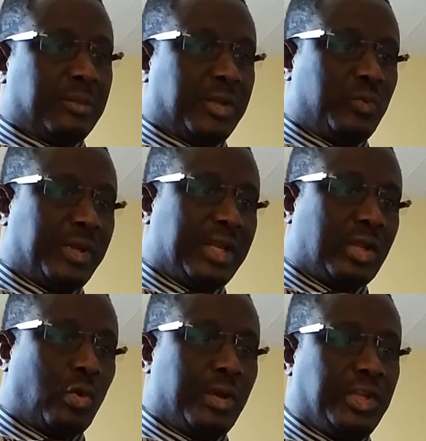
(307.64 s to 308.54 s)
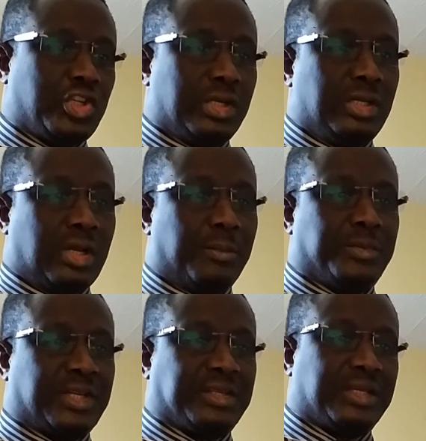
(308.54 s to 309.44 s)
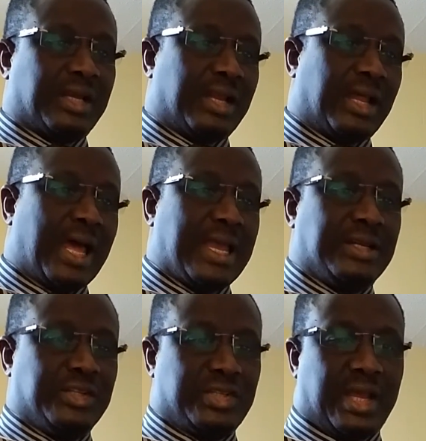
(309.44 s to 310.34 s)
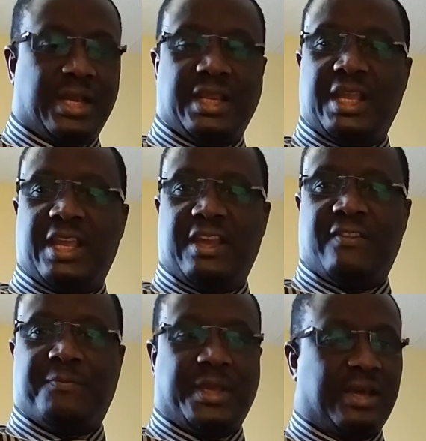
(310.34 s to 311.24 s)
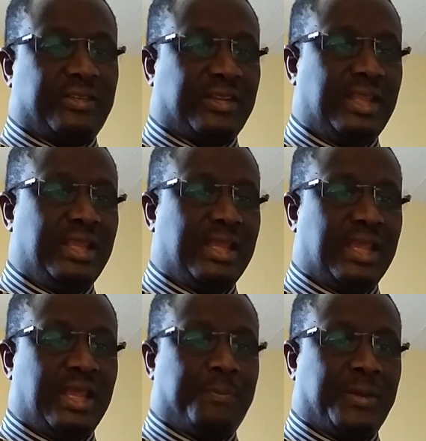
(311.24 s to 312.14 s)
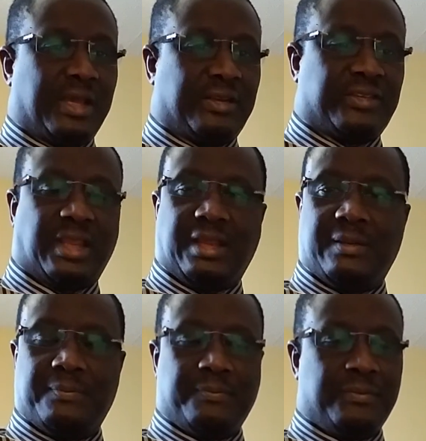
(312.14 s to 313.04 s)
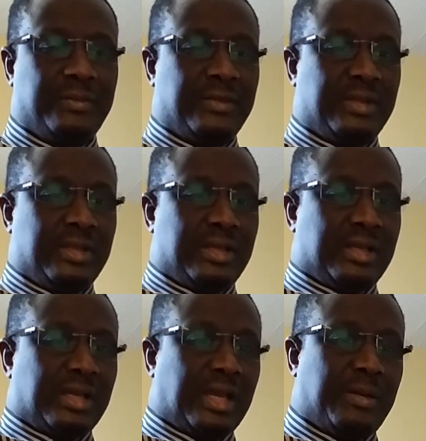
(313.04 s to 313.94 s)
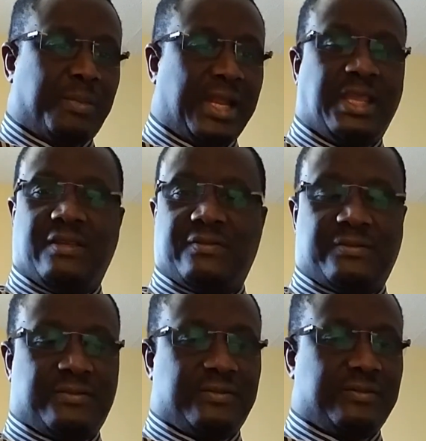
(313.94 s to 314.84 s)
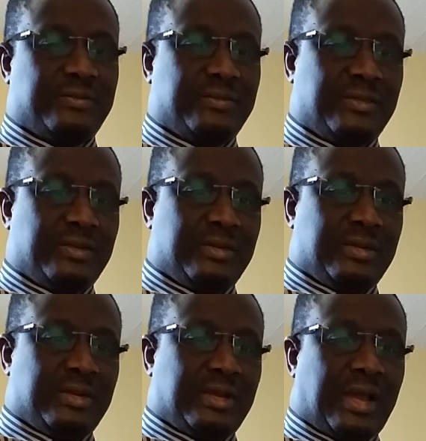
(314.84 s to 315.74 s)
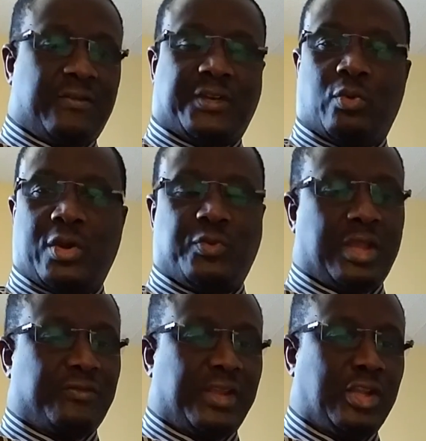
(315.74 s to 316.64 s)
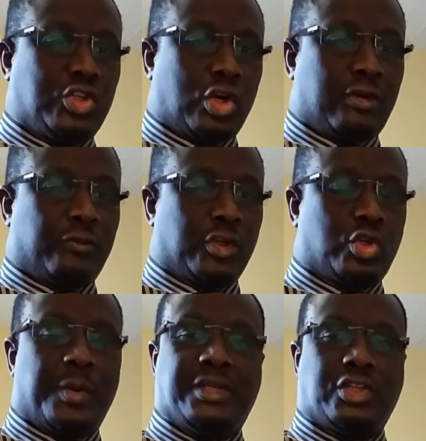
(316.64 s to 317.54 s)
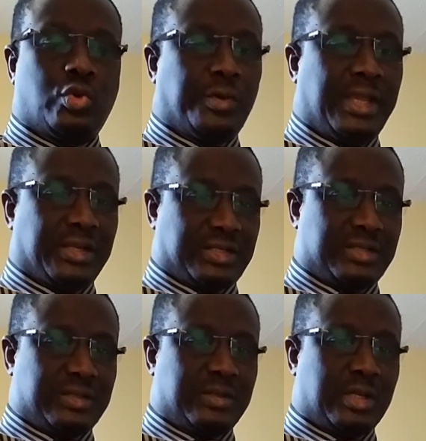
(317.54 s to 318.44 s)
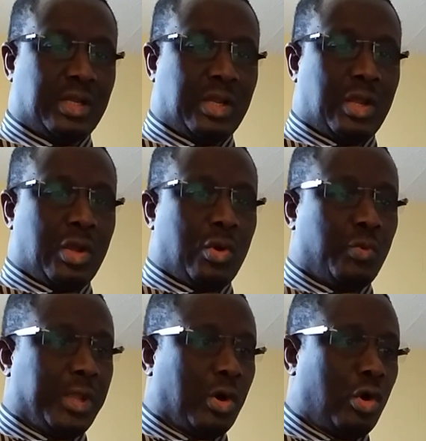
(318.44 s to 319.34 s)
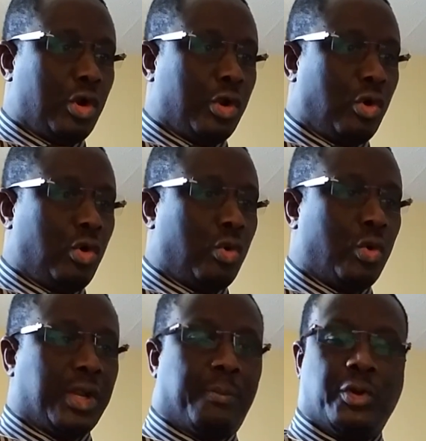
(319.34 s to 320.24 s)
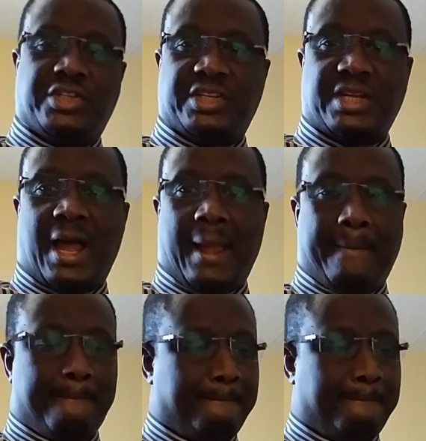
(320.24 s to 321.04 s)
Between the coalition come tactical alliance and the APRC, I believe, after what we have endured for 22 years, we all know who the butchers are.